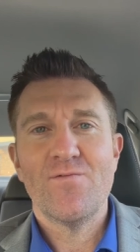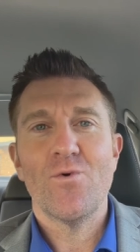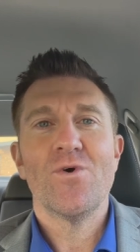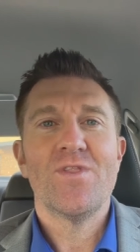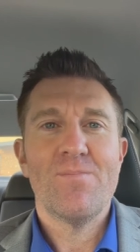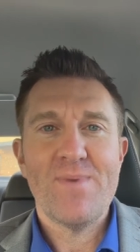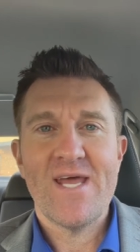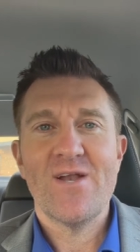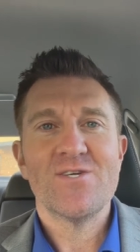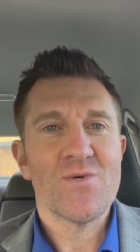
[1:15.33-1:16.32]
for the
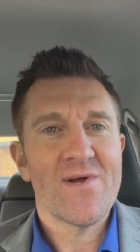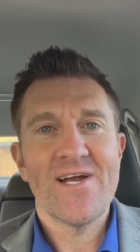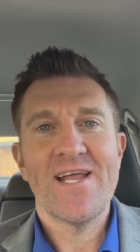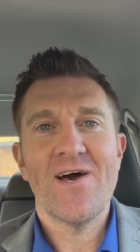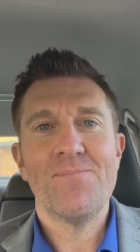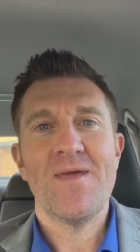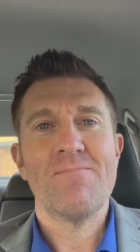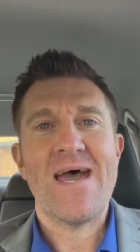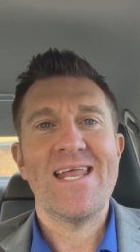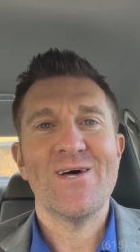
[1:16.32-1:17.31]
better. So we're here to help you.
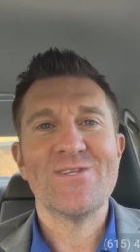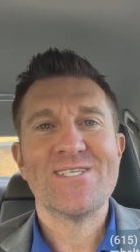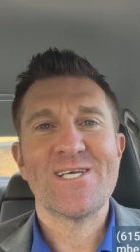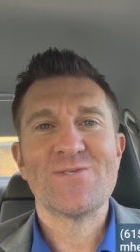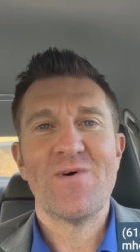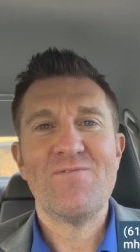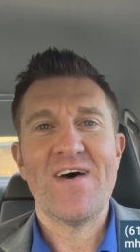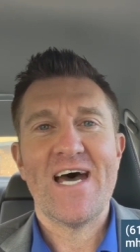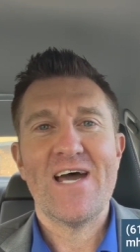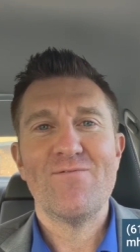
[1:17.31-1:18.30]
Matt Helton, six one
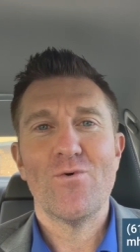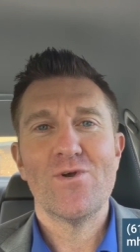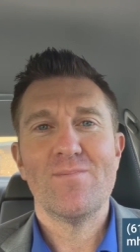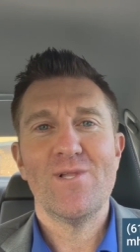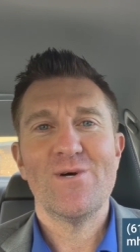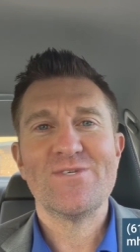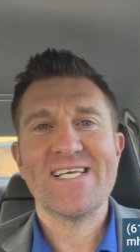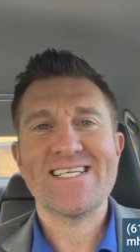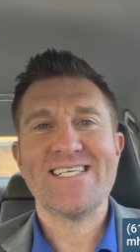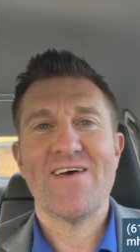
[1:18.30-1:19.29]
five, four zero zero,
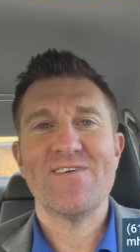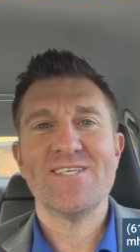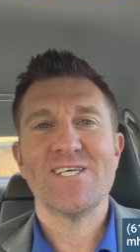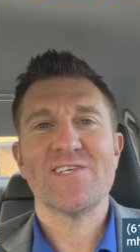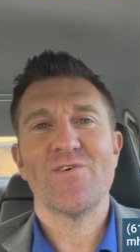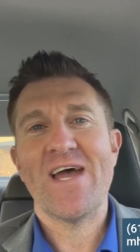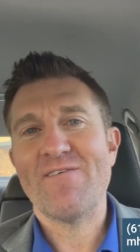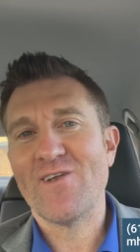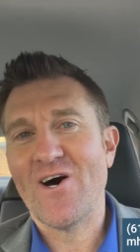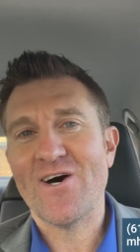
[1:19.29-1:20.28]
six seven six four.
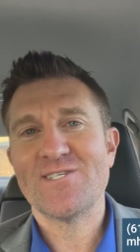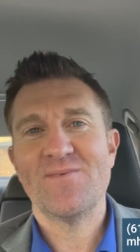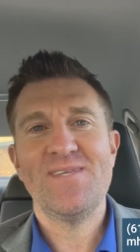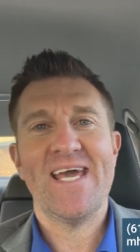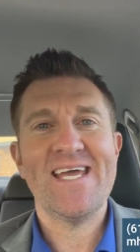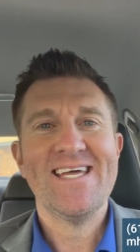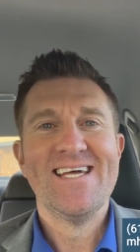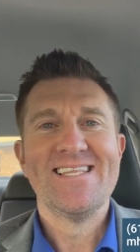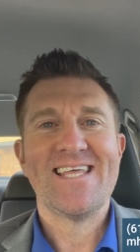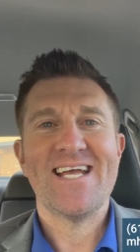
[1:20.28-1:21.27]
Have an awesome day.
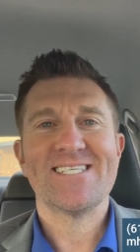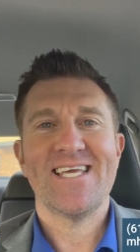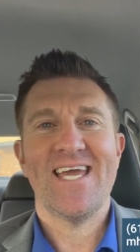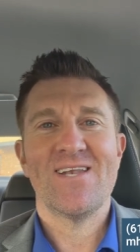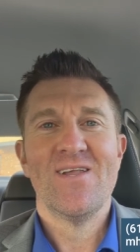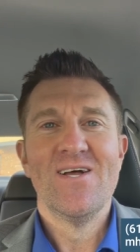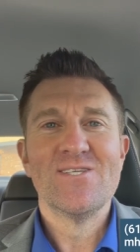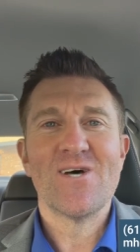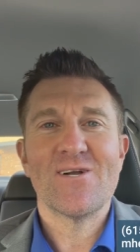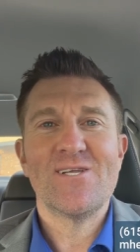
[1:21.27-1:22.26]
Thanks again.
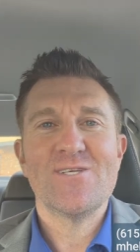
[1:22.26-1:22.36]
Talk to you